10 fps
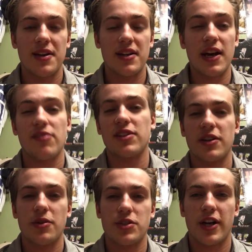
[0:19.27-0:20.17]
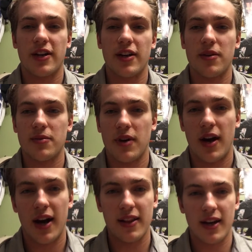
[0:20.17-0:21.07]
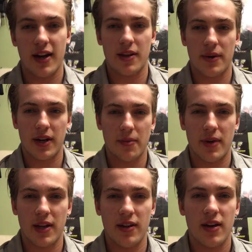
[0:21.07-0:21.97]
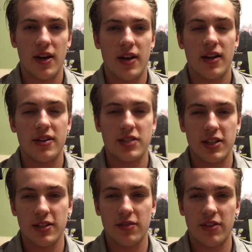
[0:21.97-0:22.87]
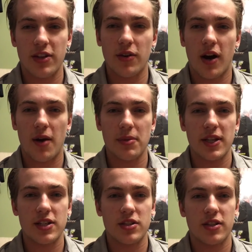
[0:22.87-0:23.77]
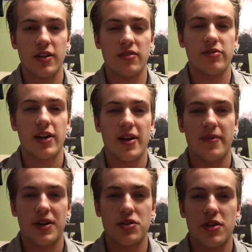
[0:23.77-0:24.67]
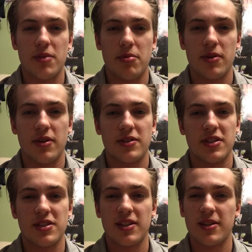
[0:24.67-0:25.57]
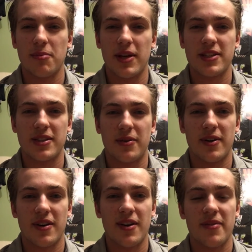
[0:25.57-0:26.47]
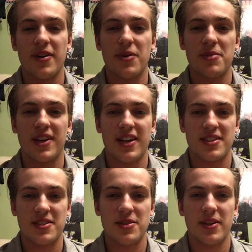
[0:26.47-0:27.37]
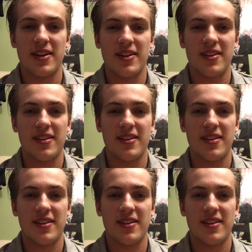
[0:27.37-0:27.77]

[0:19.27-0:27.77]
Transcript: Definitely go check it out. Highly recommend. Here's a little video compilation of my trip. Just a little basic one, but I hope you guys enjoy it.